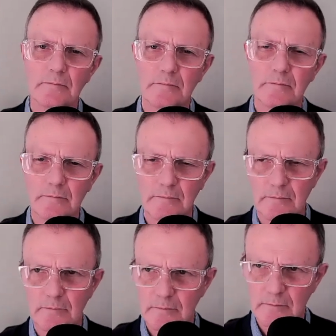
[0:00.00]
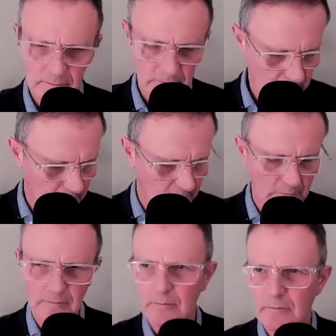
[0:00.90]

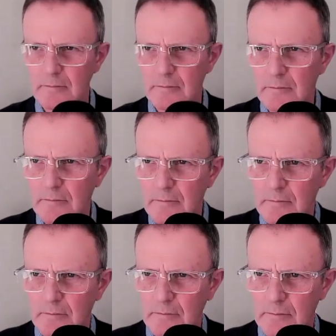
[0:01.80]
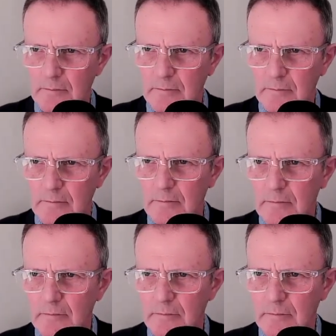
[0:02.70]

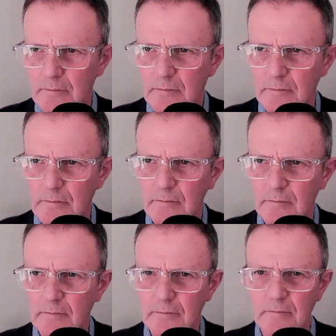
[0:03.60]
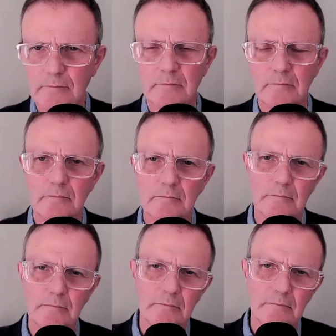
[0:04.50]

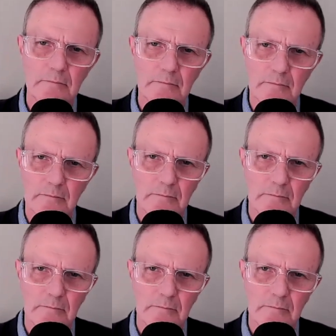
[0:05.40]
(not speaking)